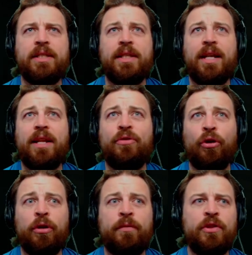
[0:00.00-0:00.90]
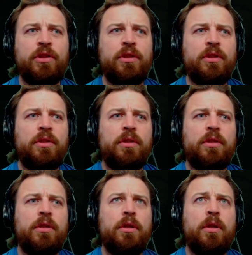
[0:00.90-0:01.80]
is dark vision,
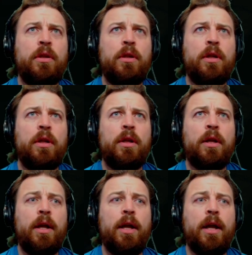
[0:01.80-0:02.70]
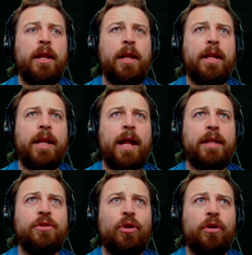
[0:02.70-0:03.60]
and then
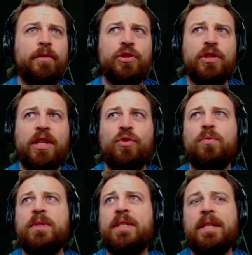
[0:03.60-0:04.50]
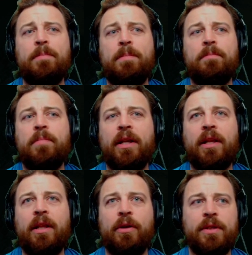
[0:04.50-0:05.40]
enhanced dark vision. Like you see
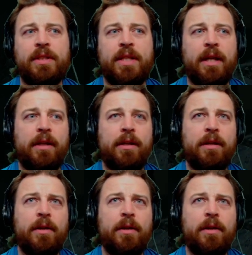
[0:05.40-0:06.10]
like clear as day.